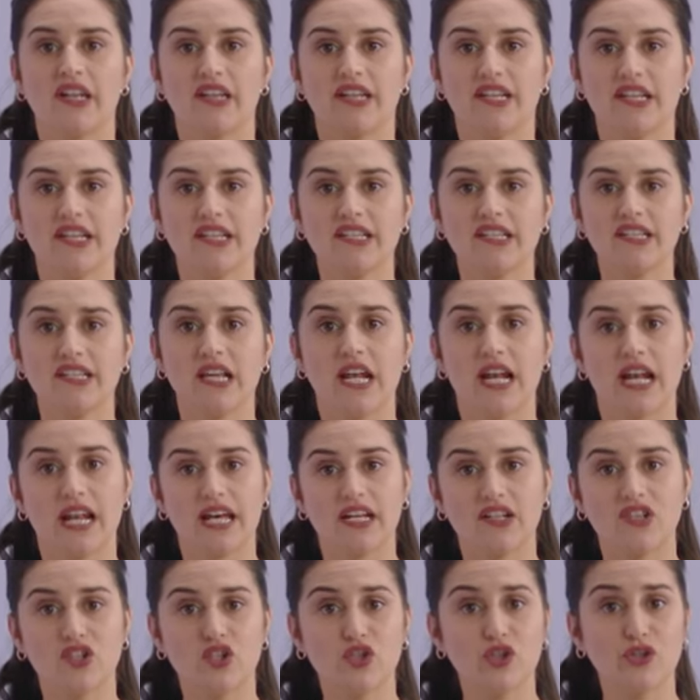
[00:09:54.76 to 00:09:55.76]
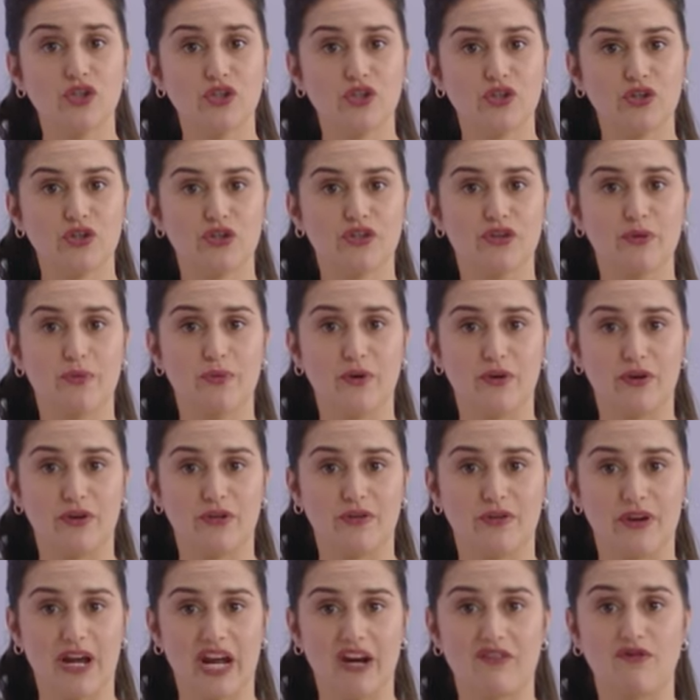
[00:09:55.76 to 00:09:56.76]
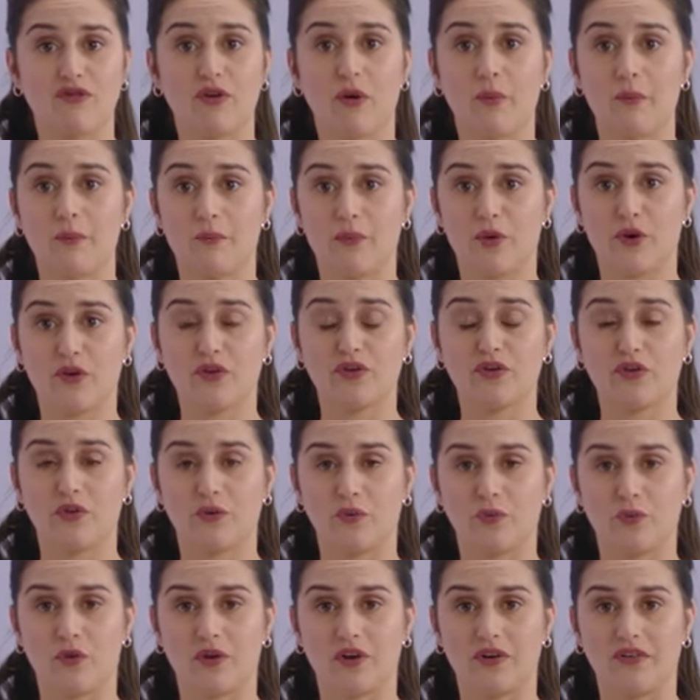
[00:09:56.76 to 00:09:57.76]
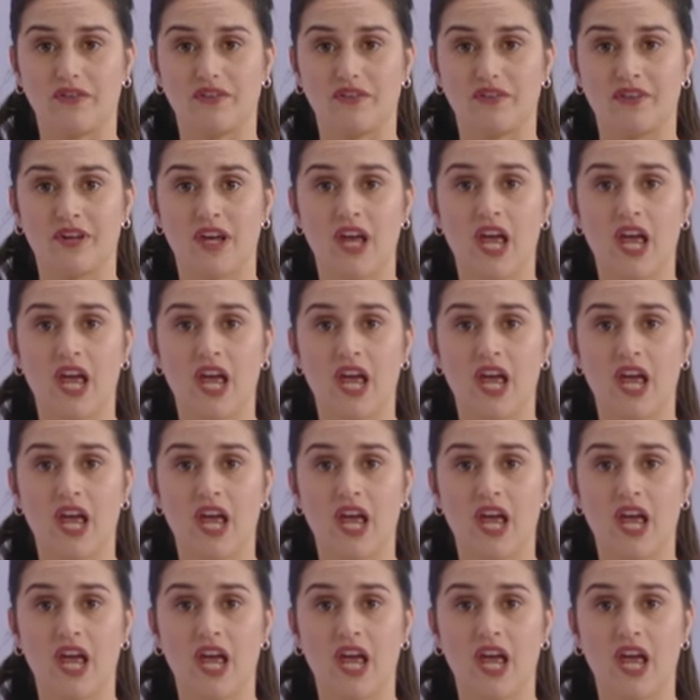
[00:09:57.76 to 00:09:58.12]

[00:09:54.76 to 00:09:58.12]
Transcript: This lets you use the Butterfly from birth onwards.